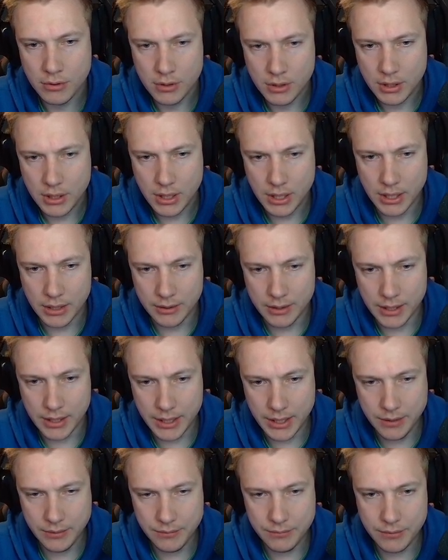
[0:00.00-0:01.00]
Add
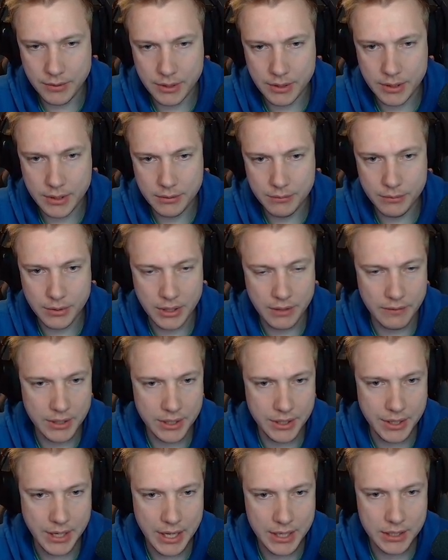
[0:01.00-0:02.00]
that in and then give it
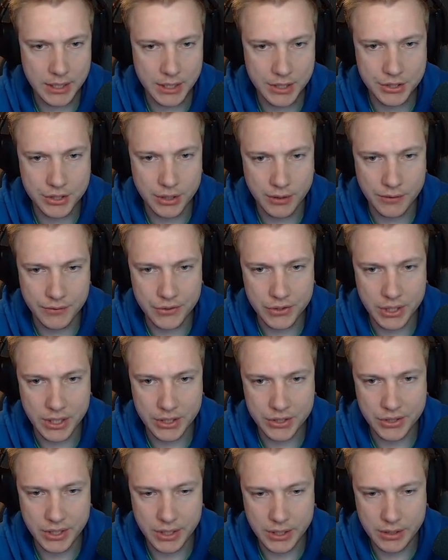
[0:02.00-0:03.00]
an atlas
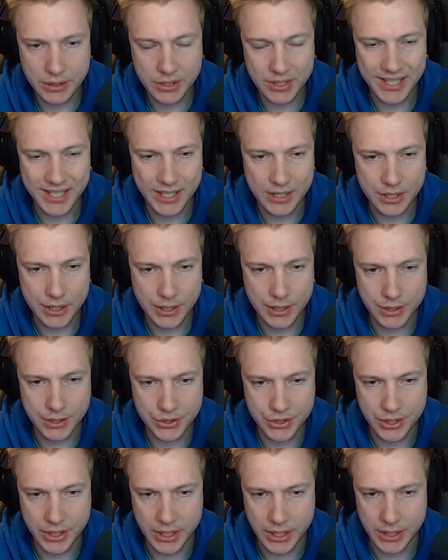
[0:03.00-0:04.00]
offset set and a
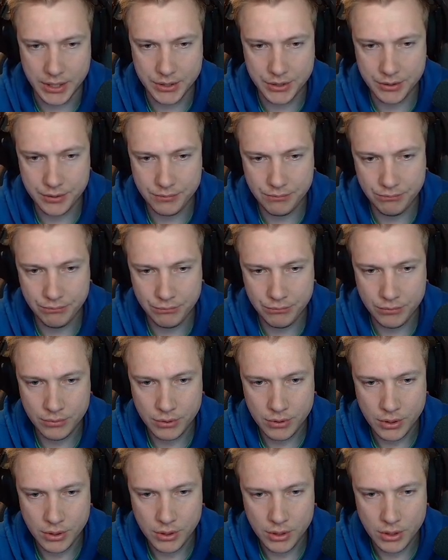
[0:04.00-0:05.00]
size.
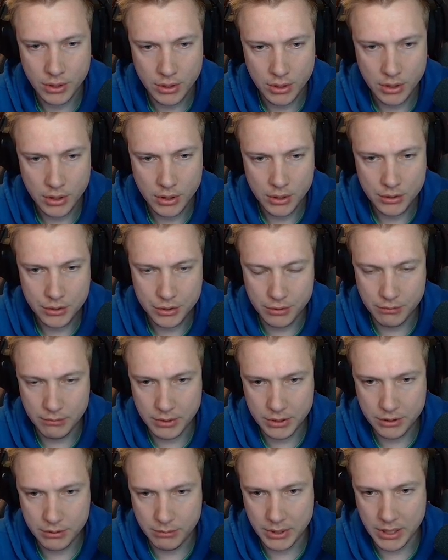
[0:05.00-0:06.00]
So
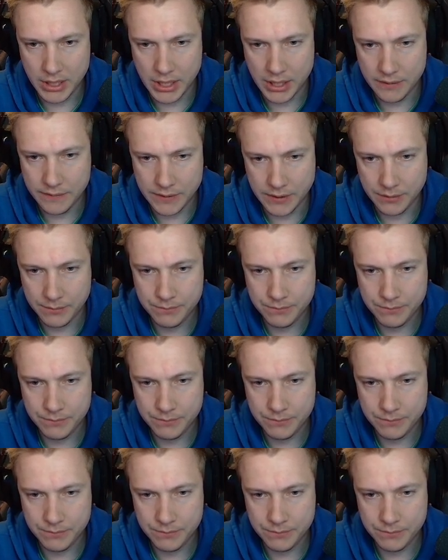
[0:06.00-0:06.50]
what do we have here?